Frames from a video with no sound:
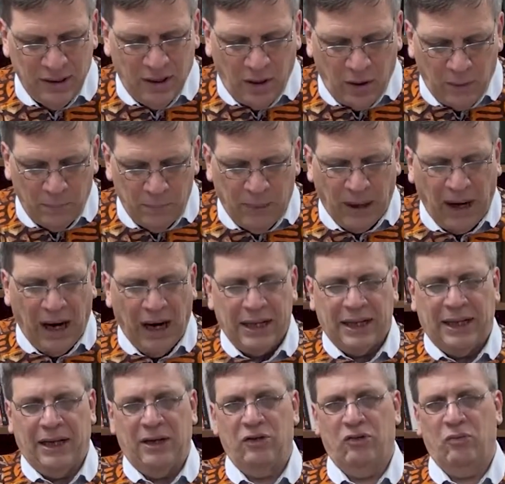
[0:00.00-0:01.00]
Our
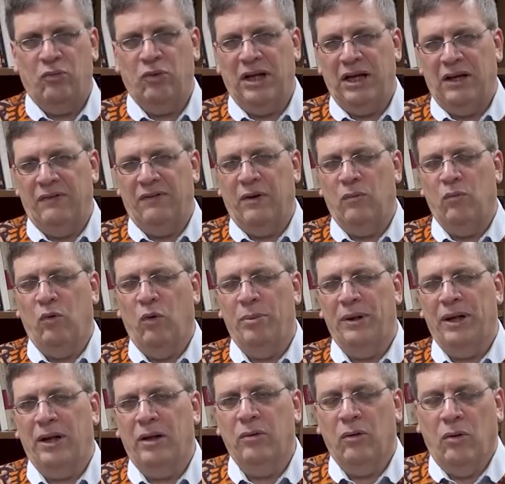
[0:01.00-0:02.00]
bodies, even, will
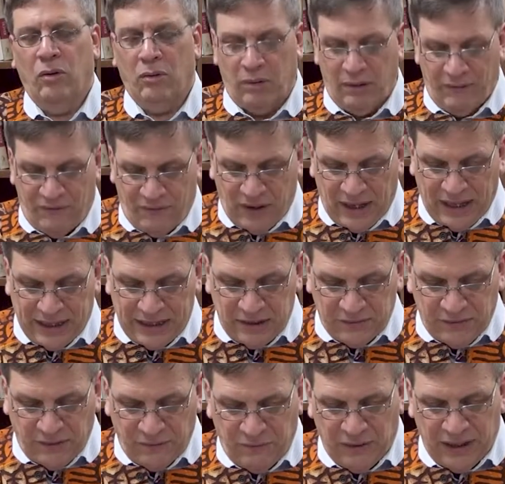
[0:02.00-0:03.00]
be glorified
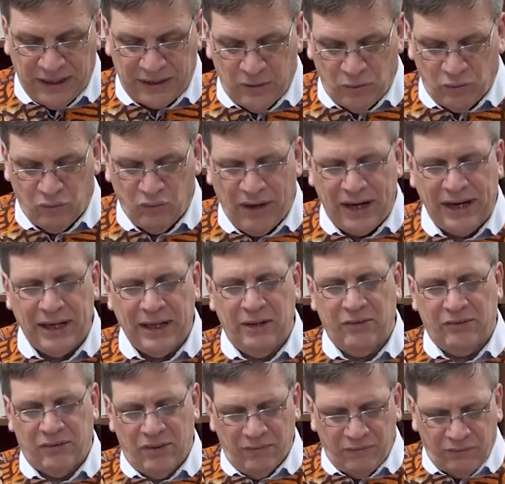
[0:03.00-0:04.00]
to reflect the
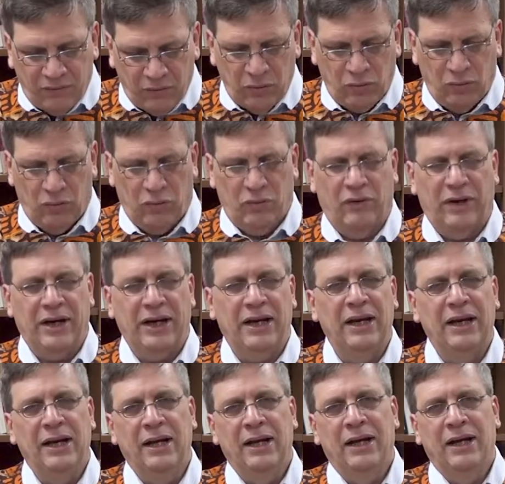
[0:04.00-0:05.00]
radiance of
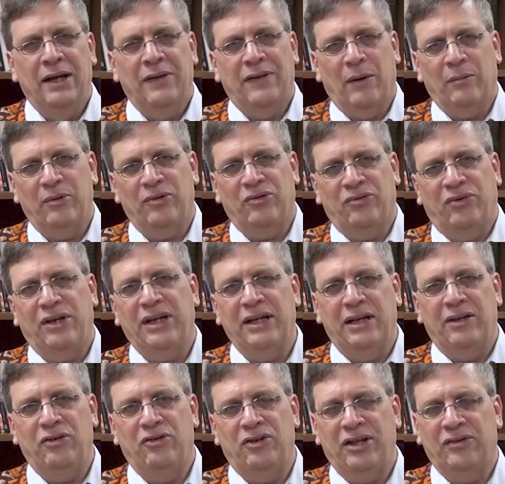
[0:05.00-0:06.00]
glory that was
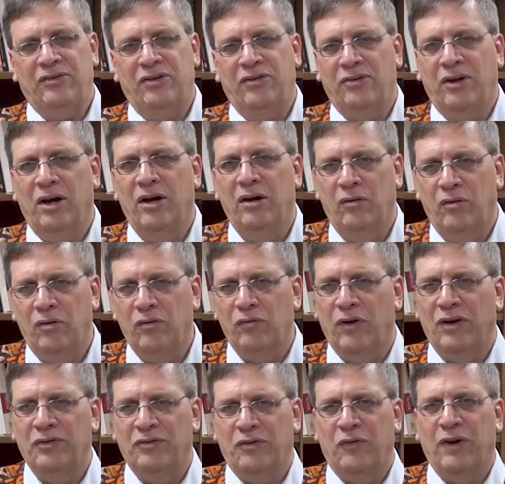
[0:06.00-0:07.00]
seen in Jesus' own
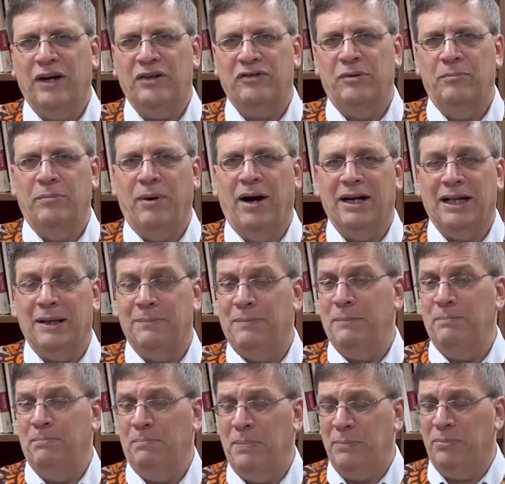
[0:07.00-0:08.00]
resurrection body.
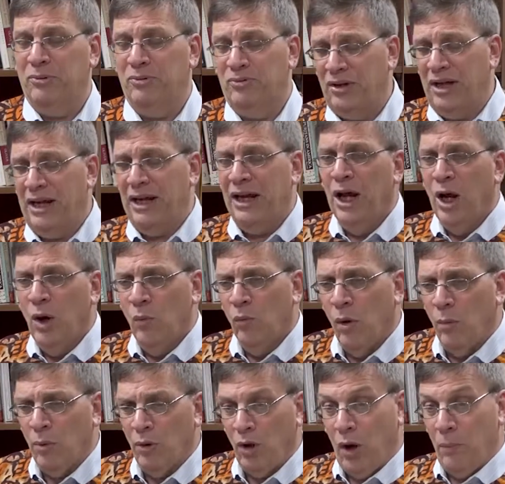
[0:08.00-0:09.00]
Pe- people say,
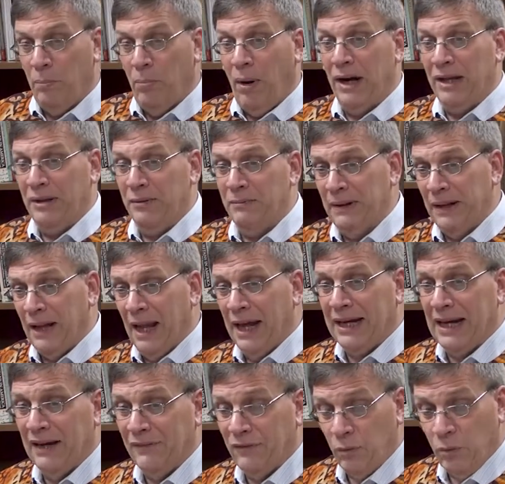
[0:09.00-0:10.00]
What will our bodies be
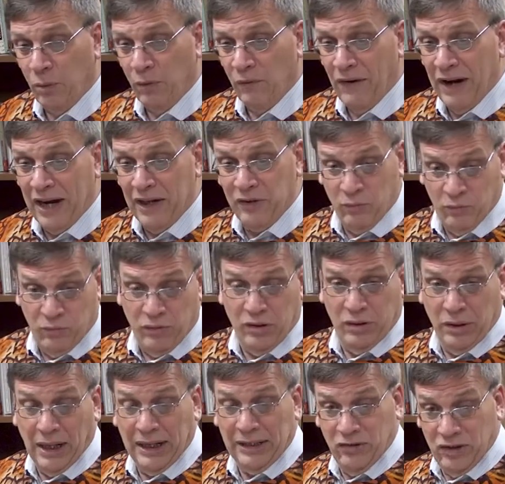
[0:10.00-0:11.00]
like after we're raised?
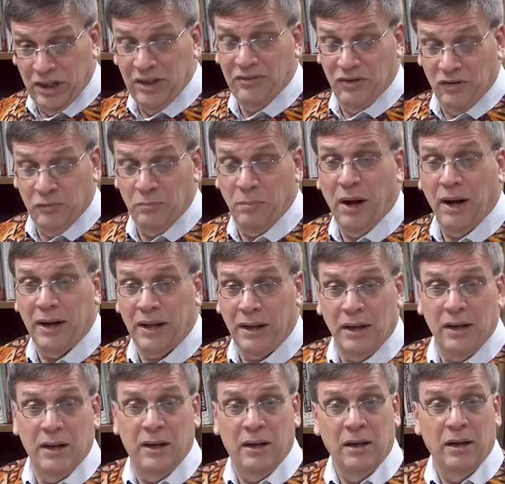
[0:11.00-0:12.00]
Like Jesus'
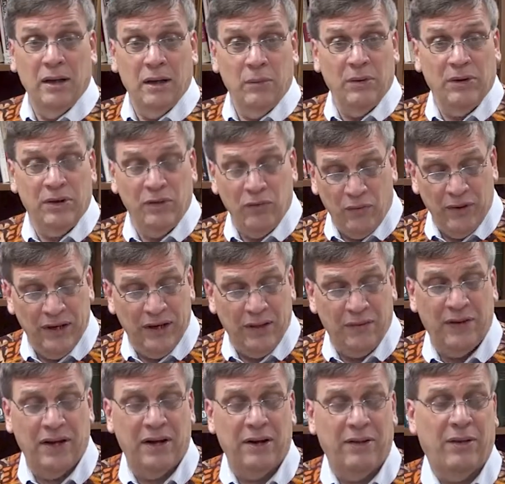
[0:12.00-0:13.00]
body, when you read
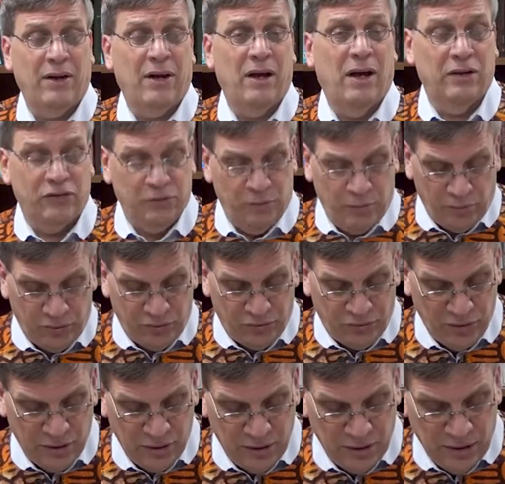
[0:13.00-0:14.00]
at the end of the
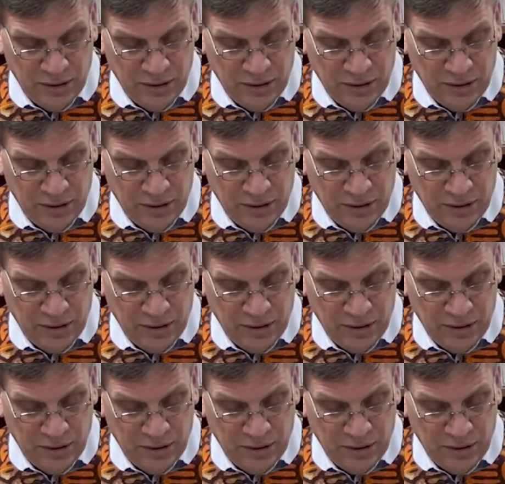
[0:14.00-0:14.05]
Gospels.